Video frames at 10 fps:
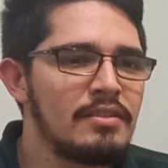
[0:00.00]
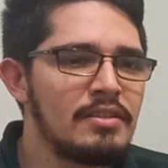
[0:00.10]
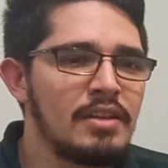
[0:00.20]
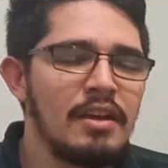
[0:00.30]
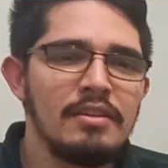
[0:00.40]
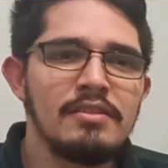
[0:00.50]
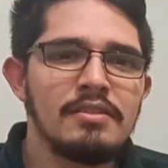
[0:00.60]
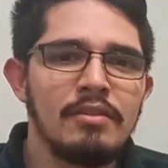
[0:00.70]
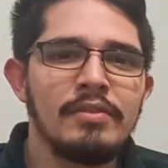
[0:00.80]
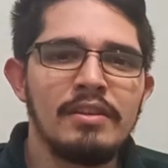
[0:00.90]
change
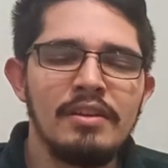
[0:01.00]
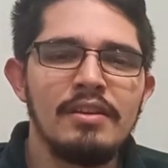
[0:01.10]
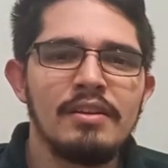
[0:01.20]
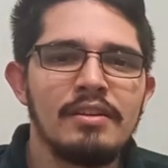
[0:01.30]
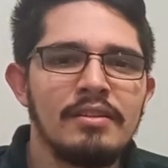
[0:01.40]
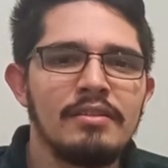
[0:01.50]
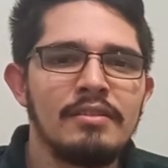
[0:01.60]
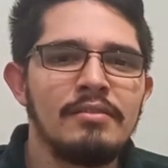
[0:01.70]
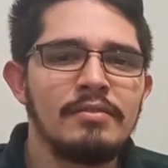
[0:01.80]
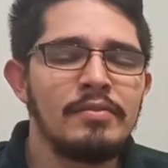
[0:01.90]
of idea
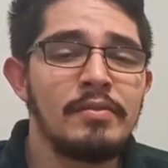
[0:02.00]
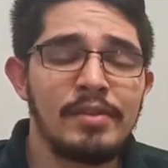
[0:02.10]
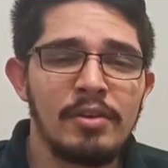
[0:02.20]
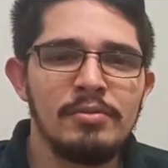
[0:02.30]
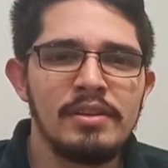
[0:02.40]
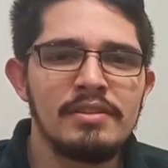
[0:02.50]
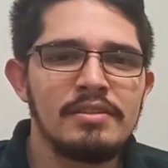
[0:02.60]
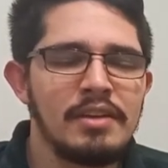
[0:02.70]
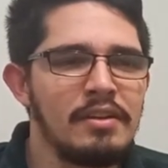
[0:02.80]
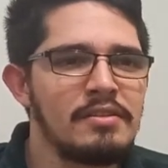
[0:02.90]
of the barracudas
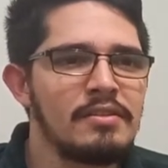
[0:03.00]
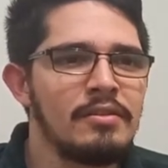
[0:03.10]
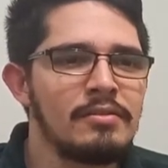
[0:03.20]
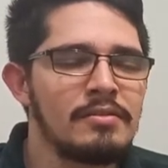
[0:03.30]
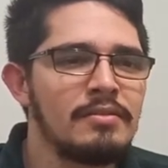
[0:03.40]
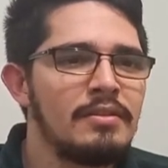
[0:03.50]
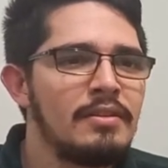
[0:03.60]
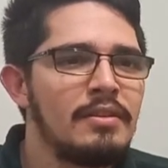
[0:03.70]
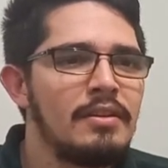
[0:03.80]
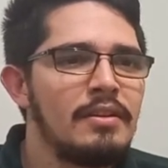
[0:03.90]
changed also.
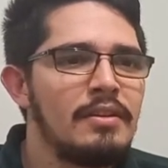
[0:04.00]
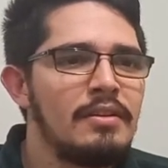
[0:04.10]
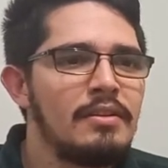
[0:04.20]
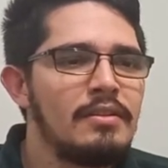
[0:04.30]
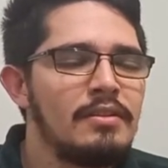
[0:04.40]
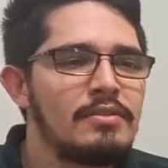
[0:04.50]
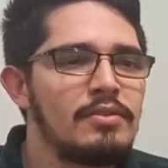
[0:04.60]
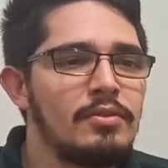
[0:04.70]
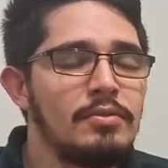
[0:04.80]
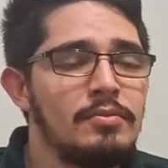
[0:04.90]

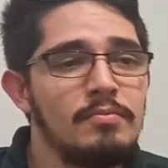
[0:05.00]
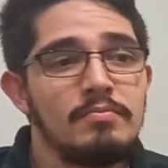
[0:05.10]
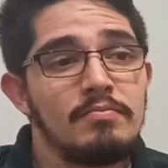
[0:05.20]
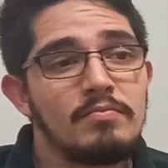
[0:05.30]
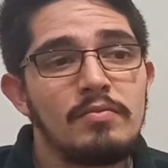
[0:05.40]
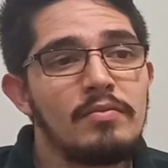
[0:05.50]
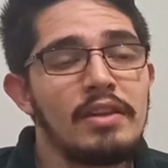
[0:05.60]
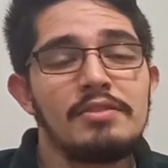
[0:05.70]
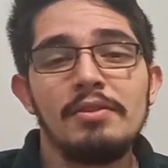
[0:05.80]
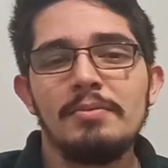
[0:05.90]
So
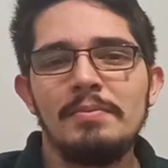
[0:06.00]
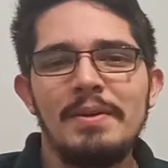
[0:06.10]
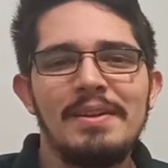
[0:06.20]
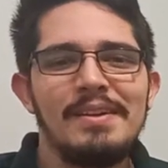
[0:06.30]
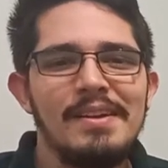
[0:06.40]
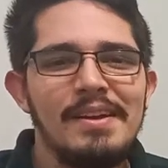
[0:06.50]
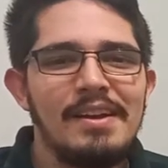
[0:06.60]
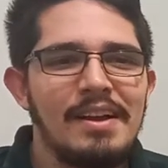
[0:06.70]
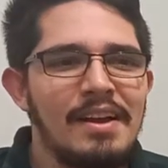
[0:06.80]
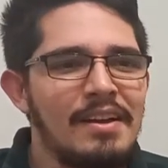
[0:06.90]
that's all.
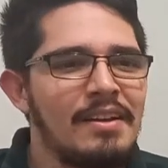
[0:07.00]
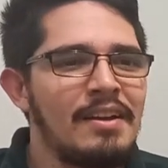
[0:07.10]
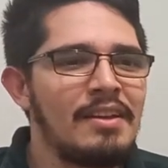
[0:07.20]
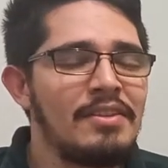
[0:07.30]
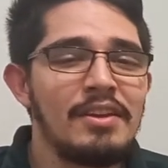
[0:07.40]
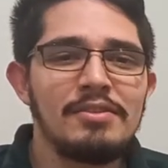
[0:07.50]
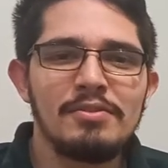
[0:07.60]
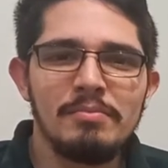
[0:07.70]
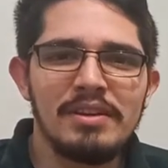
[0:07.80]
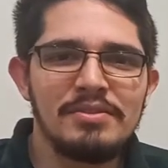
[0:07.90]
Thank you
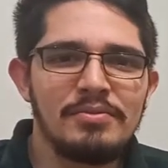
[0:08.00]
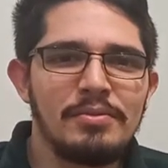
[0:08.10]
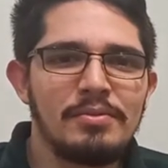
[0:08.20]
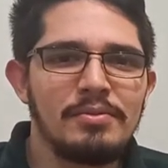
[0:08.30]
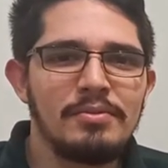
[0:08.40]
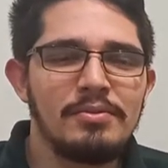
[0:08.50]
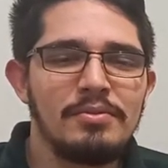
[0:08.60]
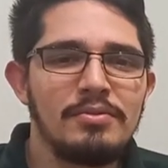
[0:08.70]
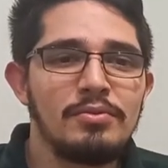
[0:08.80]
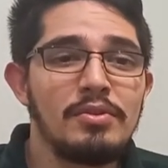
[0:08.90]
so much to
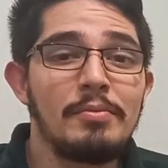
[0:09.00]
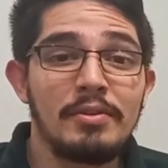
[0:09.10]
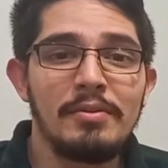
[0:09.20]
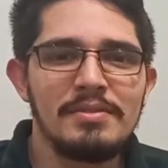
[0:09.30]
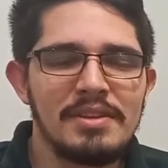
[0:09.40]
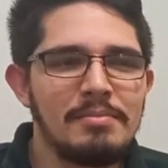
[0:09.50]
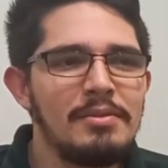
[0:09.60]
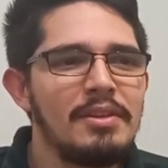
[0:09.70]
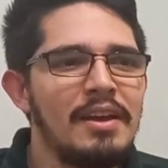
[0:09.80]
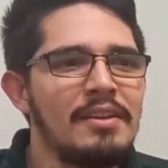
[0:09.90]
the Borneo
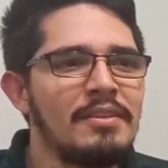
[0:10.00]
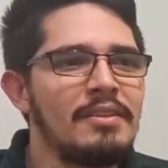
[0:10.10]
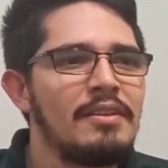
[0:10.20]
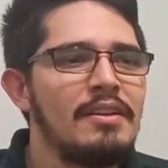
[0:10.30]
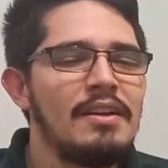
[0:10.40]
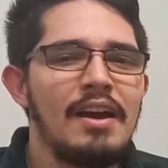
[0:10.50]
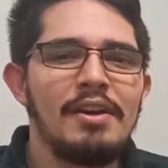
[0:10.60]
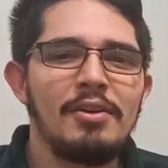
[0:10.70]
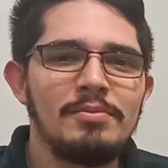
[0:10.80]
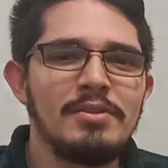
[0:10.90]
Ensemble, and I
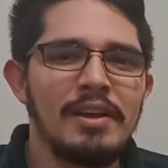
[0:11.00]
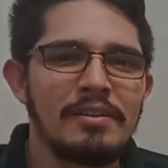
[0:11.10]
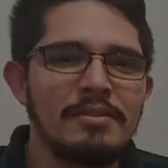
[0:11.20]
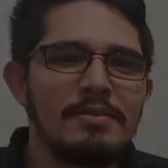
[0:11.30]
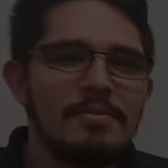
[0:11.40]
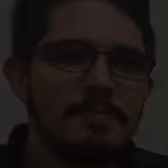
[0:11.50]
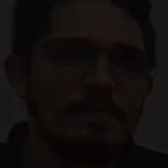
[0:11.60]
hope you like it.